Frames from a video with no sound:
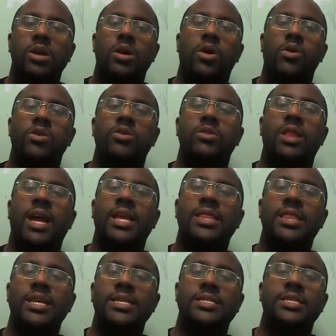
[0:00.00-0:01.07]
or you're like
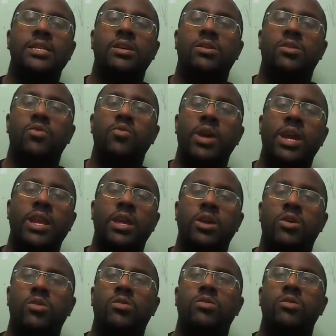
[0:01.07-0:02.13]
listening on the
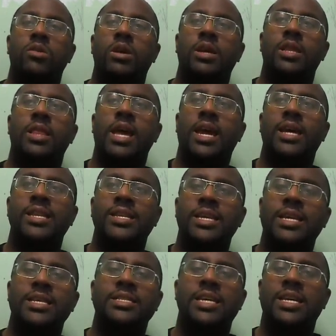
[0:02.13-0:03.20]
radio and like a
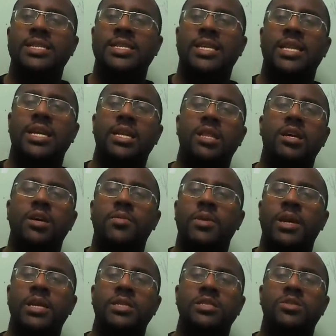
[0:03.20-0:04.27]
DJ is at the club
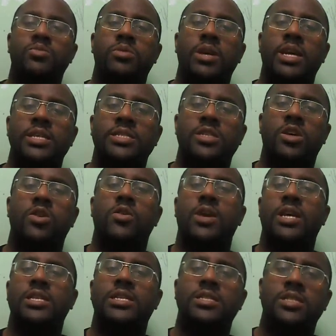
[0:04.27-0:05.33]
and he's just playing song
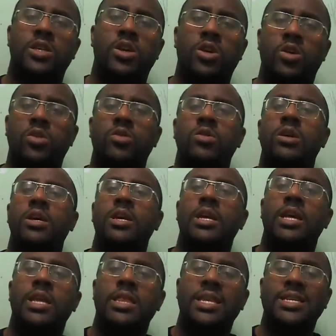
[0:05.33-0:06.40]
after song,
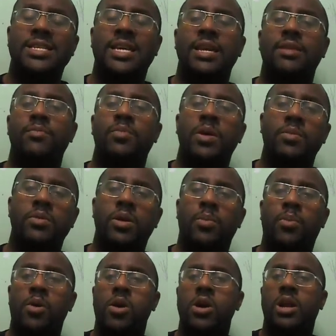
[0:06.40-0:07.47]
just getting people to
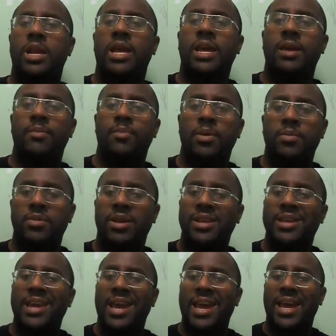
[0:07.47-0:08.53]
party, getting people to
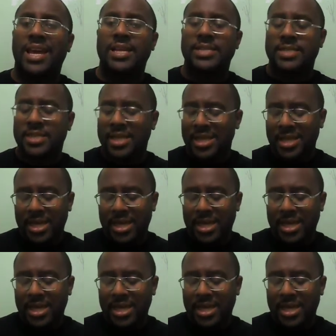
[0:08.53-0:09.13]
dance.